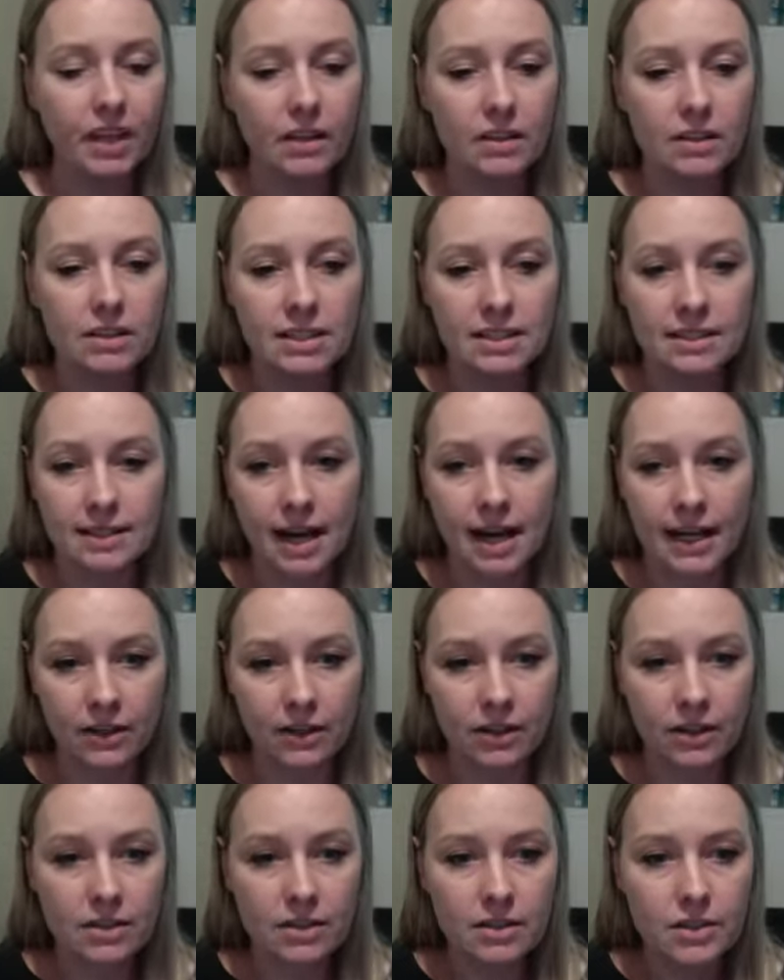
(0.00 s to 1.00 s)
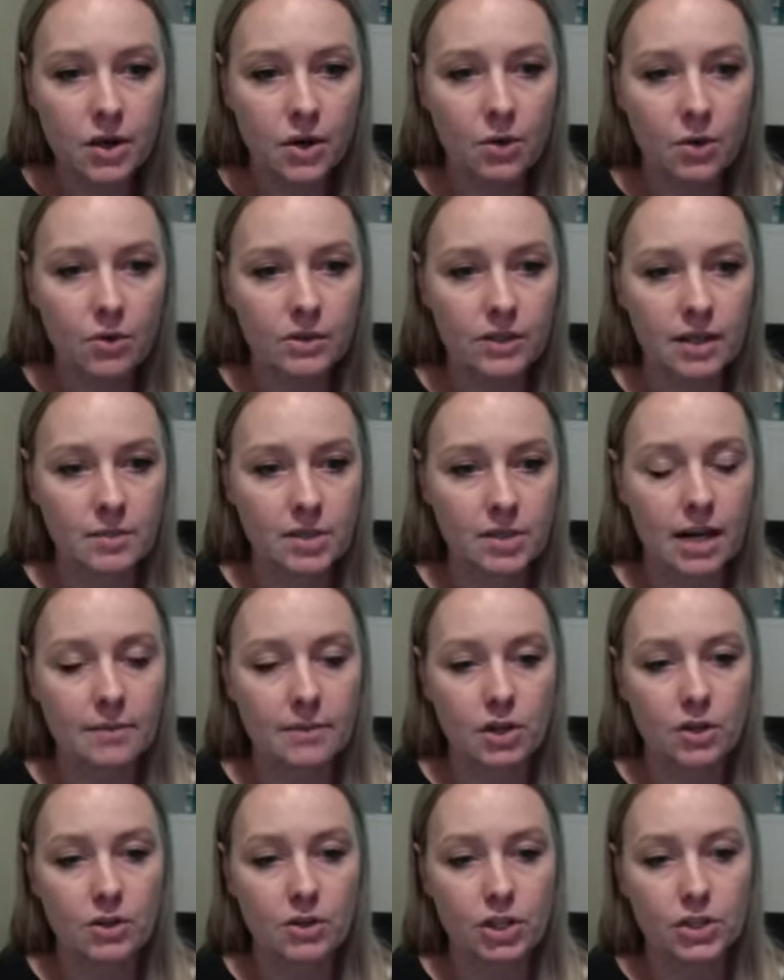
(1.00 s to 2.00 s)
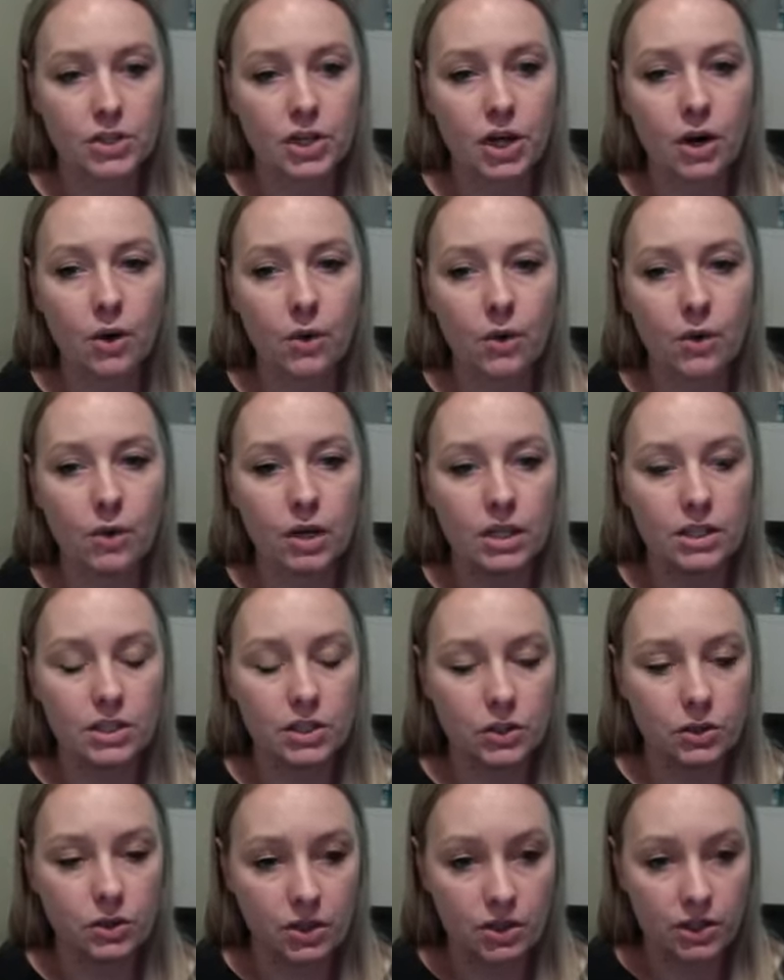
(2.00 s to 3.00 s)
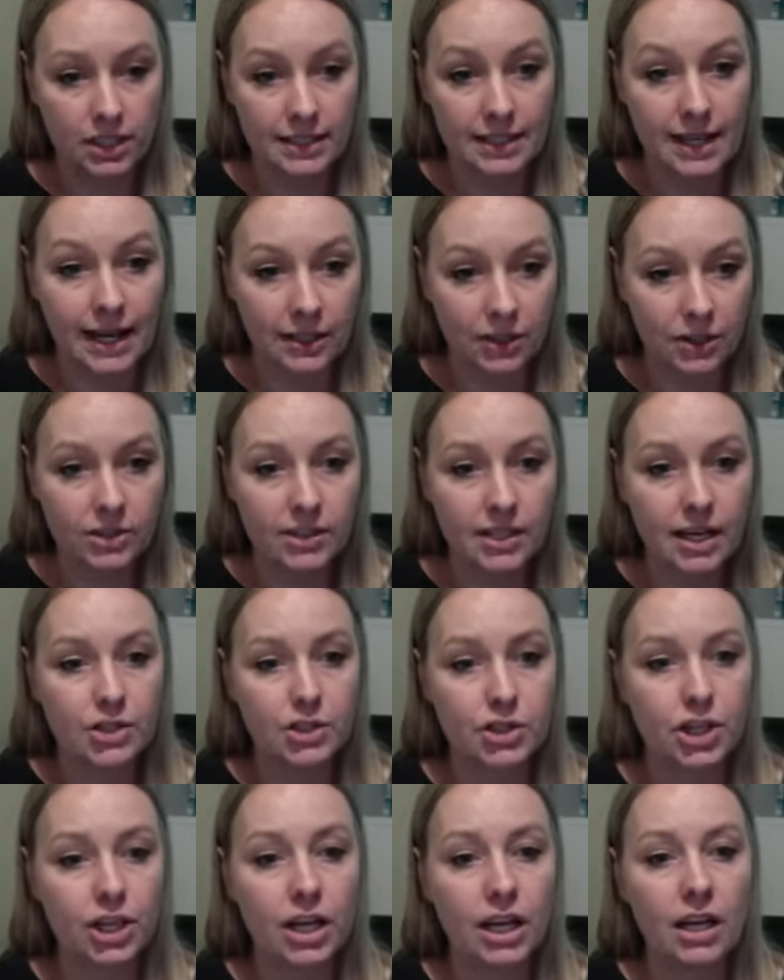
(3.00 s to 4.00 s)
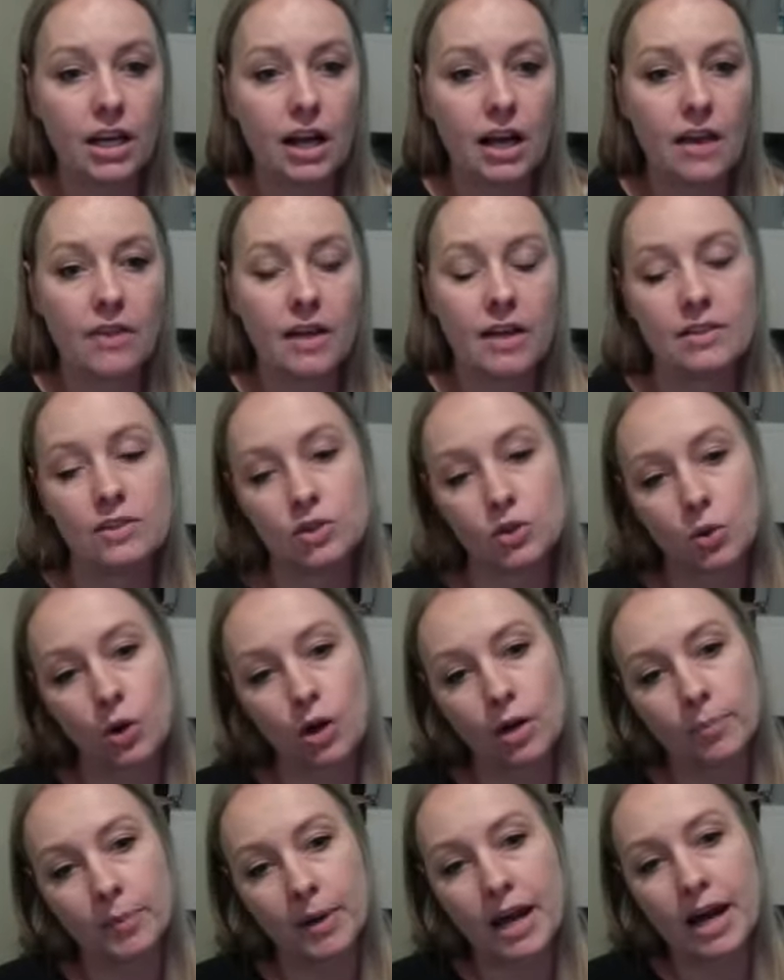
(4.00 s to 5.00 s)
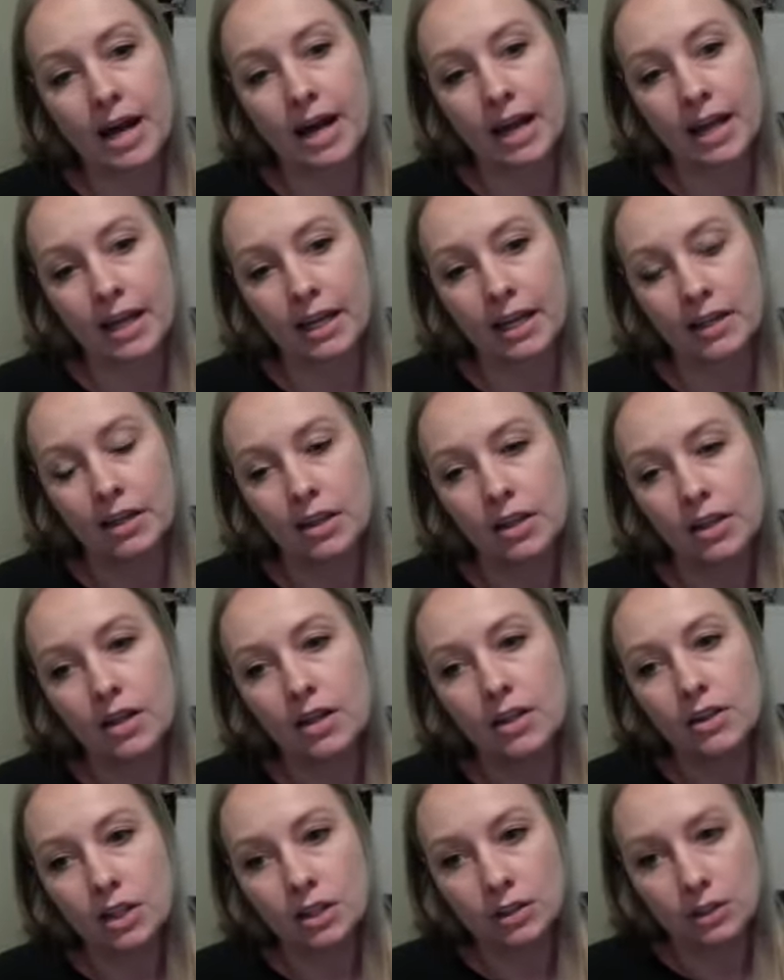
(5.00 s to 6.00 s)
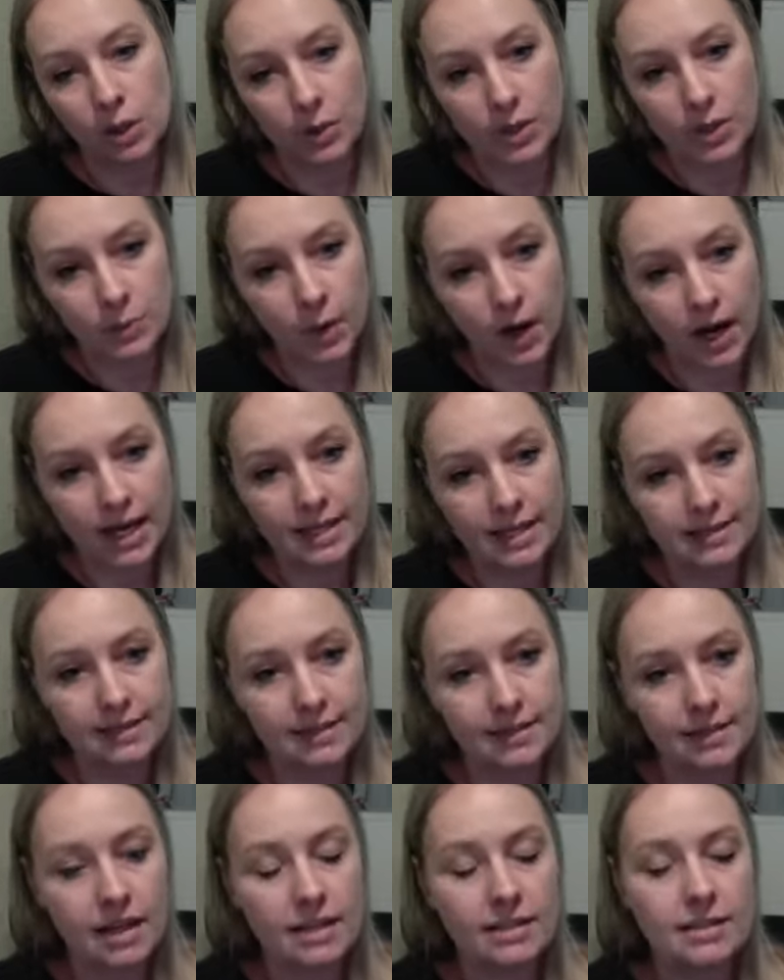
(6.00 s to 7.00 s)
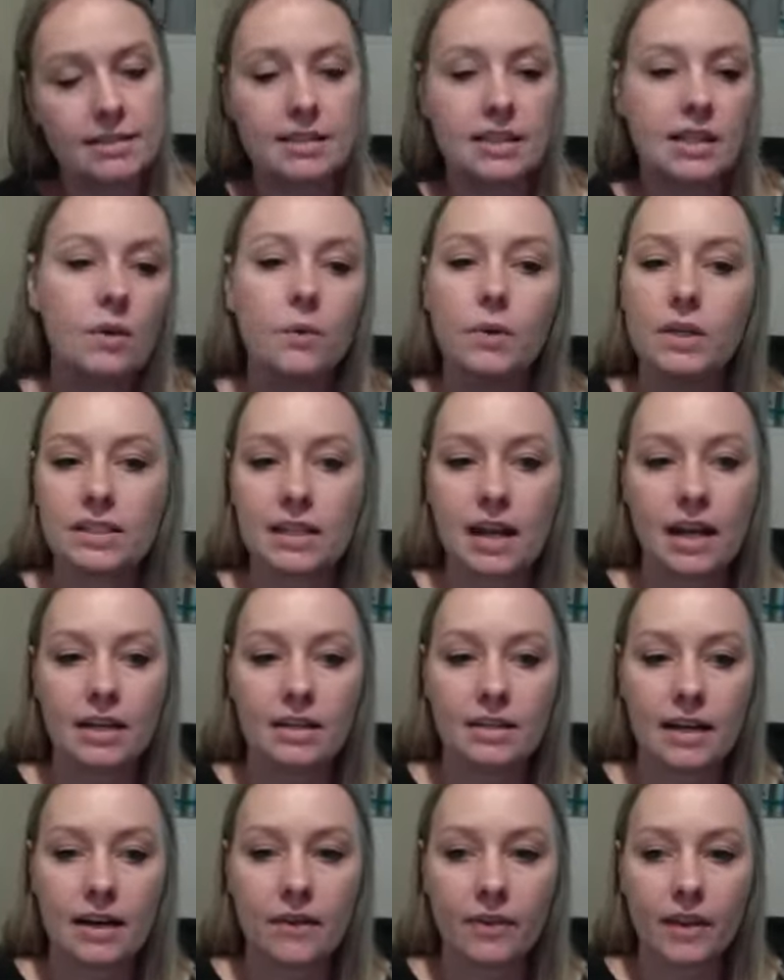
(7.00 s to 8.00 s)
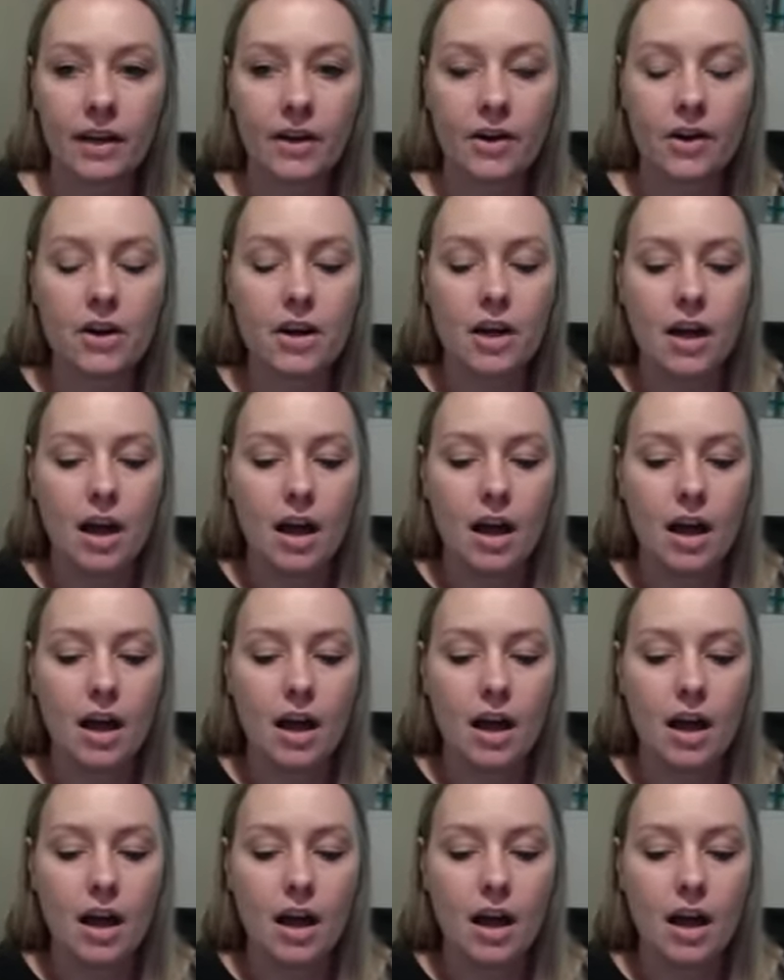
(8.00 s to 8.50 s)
designer. So sometimes I'll just go to their designer section and then sort by the lowest price and see what's kind of down there.